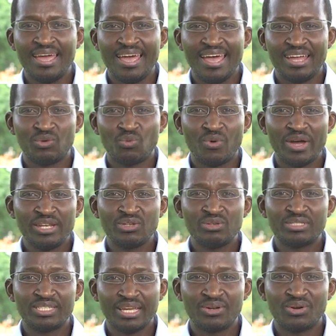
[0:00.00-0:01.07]
and when you
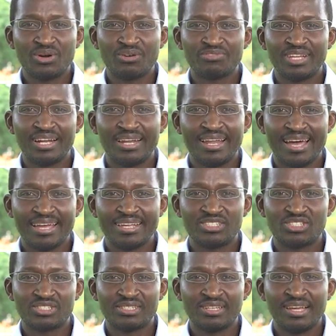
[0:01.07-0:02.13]
turn off the
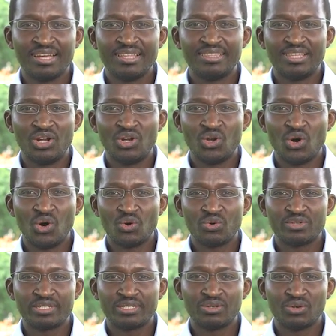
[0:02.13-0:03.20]
lights, the
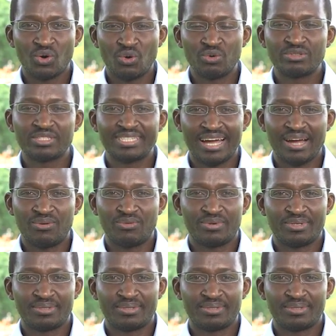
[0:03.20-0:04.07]
load goes down.